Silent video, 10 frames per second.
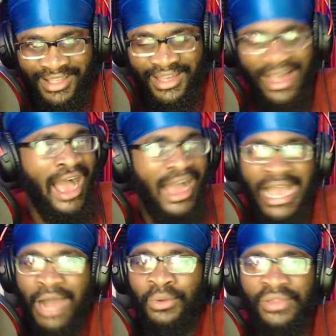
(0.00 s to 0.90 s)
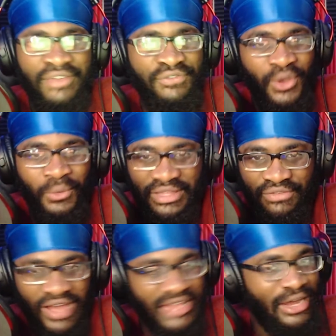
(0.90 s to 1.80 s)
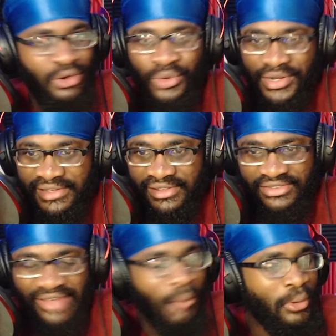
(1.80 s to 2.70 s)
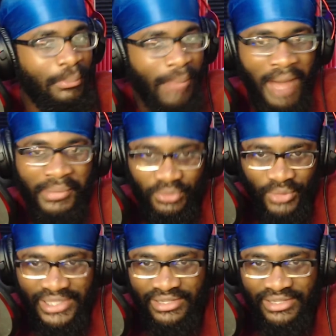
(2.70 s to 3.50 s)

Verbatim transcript: How, how will they feel when they find out who it is? How would Mob and Reigen